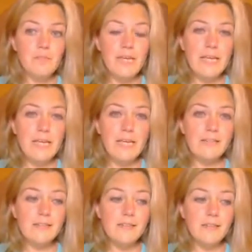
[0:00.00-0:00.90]

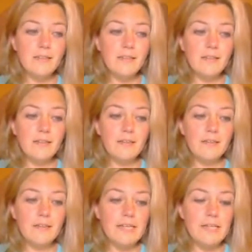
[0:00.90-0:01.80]
And
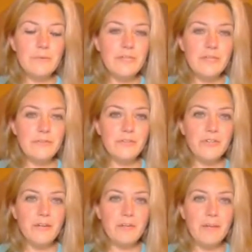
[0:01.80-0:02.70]
he would never
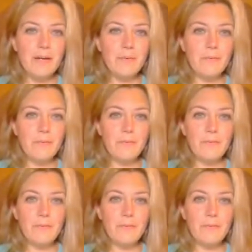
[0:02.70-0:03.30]
talk about